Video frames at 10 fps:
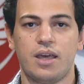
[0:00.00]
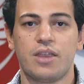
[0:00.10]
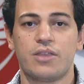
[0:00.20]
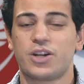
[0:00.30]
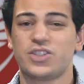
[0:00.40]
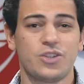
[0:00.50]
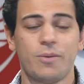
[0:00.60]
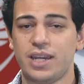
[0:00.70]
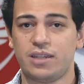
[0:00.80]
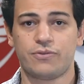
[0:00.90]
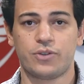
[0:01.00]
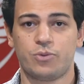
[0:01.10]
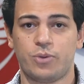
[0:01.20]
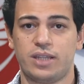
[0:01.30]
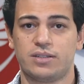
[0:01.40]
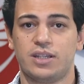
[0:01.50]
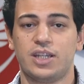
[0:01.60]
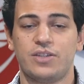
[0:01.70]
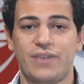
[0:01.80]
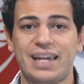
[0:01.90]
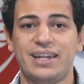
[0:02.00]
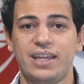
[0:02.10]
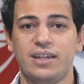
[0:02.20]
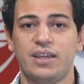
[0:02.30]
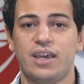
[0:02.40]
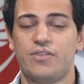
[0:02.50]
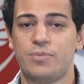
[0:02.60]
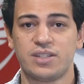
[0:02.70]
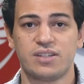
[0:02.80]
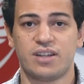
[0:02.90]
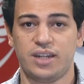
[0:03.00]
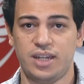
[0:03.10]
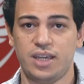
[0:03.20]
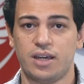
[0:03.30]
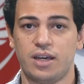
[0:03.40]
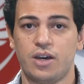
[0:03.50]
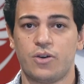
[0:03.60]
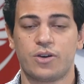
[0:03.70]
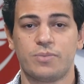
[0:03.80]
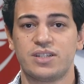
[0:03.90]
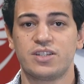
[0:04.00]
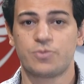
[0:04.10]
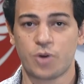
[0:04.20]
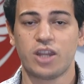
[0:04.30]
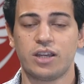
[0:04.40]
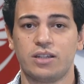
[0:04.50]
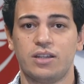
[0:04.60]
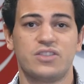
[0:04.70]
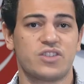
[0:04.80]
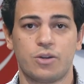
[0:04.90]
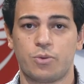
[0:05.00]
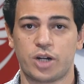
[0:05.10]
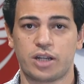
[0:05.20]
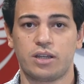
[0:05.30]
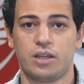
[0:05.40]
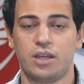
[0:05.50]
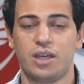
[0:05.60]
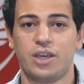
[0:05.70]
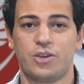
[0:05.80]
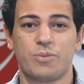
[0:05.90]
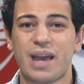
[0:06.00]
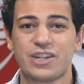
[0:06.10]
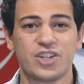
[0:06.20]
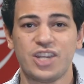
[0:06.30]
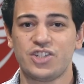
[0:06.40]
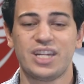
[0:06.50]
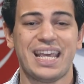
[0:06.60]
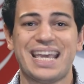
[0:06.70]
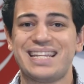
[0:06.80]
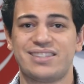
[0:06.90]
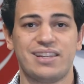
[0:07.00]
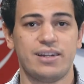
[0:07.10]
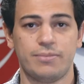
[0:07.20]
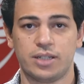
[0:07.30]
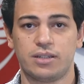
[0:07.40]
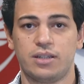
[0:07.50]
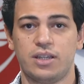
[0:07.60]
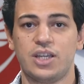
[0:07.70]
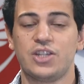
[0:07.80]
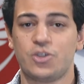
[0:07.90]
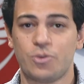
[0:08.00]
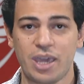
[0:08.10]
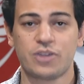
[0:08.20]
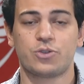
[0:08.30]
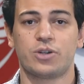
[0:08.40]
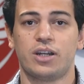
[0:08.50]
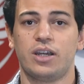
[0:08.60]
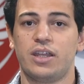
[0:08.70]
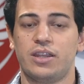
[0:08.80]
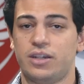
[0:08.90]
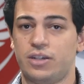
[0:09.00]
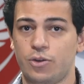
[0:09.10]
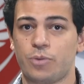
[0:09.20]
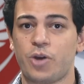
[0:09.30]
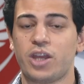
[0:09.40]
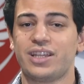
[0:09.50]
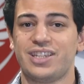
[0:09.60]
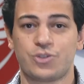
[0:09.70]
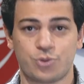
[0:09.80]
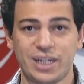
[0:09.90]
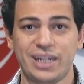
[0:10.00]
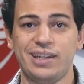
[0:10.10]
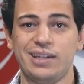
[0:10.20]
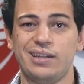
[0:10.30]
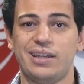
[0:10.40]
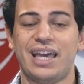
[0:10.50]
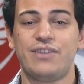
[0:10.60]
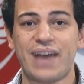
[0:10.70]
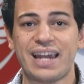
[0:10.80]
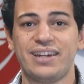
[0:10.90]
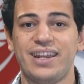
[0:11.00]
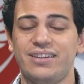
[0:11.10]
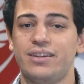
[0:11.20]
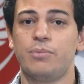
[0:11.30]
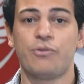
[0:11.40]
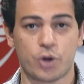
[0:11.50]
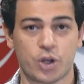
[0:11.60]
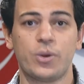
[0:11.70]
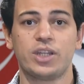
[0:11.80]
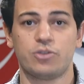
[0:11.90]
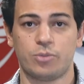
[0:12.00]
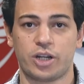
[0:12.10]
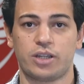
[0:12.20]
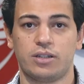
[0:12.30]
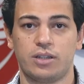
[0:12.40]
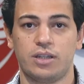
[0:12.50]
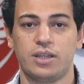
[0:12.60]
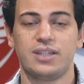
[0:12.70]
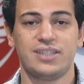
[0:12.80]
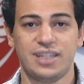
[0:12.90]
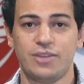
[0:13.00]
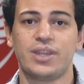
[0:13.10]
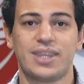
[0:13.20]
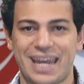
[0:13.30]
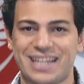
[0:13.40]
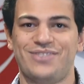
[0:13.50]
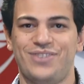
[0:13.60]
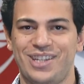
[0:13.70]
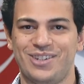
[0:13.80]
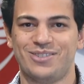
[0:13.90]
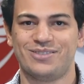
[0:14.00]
There are so many different ways to validate if a business idea or a business product is going to work. Your imagination is the limit, so make sure that your product is really needed and validated before going to market. See you at the next video.